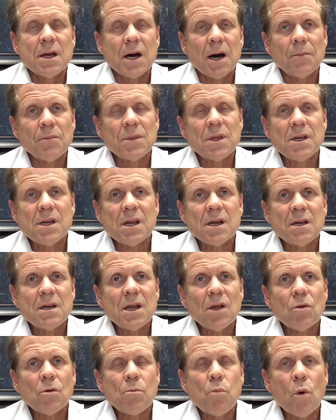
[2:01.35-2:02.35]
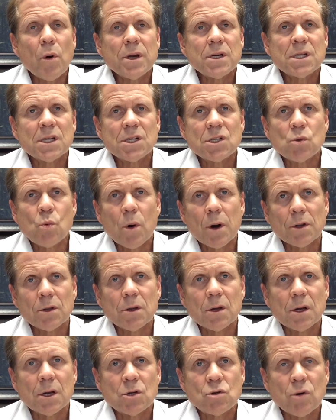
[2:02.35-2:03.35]
Then another point I just wanted
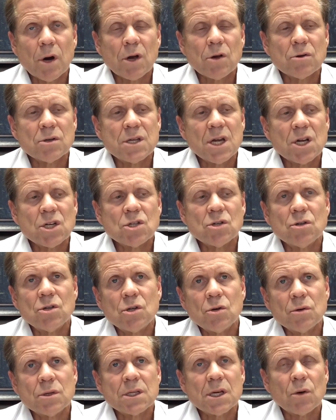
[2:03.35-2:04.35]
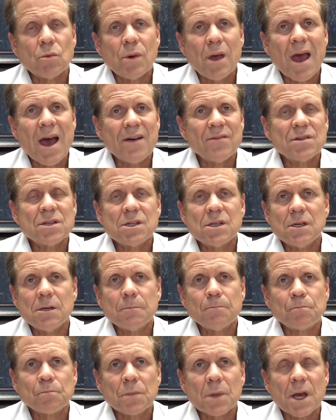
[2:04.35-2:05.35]
to draw your attention to is that we have
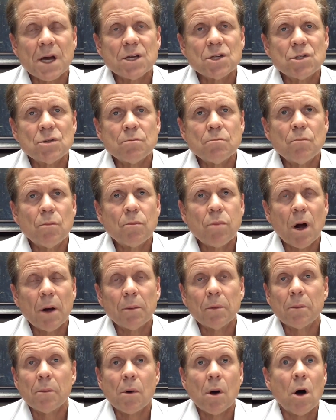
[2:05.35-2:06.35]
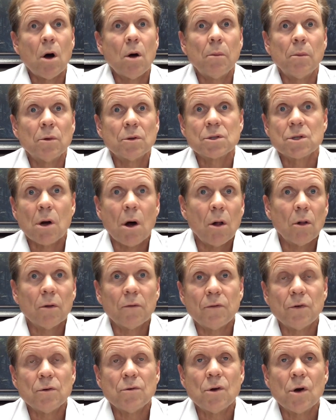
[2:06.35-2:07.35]
seen, as probably almost all
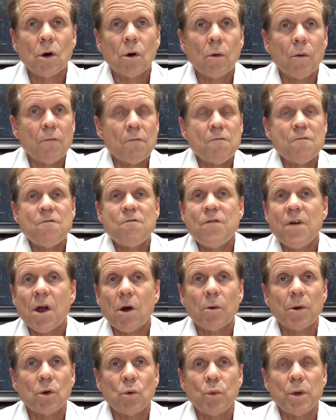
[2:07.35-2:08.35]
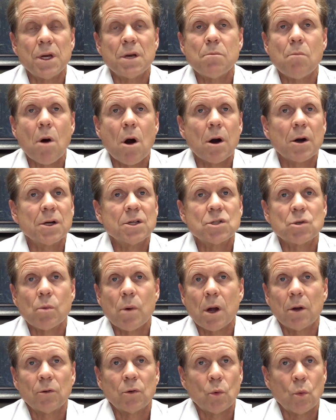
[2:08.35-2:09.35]
of you know, very weak markets
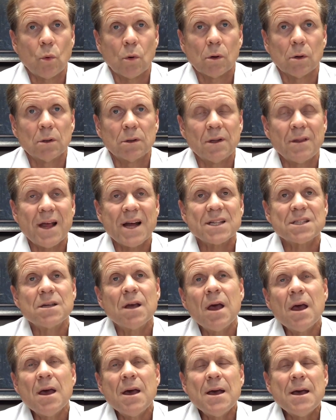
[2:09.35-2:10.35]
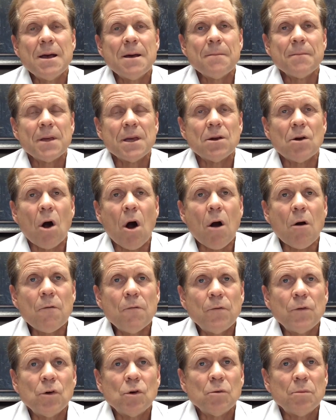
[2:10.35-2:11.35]
around the world. And that's, in our
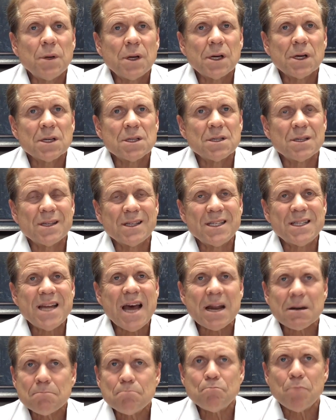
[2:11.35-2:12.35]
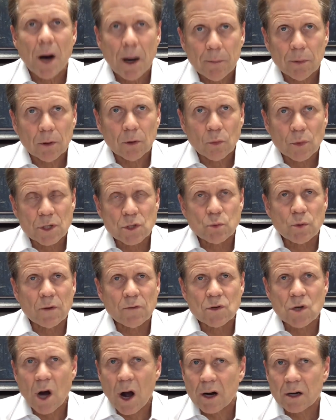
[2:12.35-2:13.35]
view, because the debt bubble, which
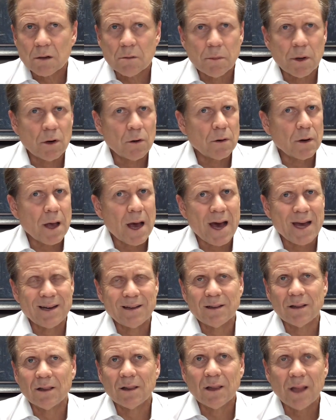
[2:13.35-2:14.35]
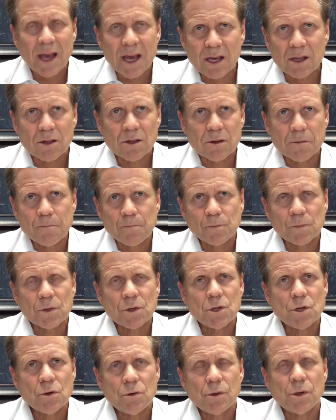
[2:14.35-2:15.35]
we've talked about at length
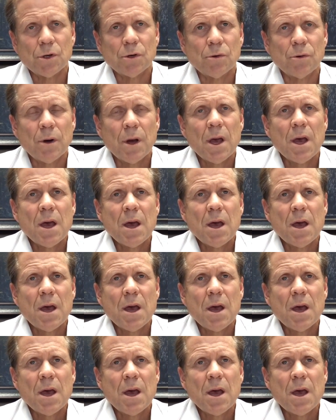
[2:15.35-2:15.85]
to you,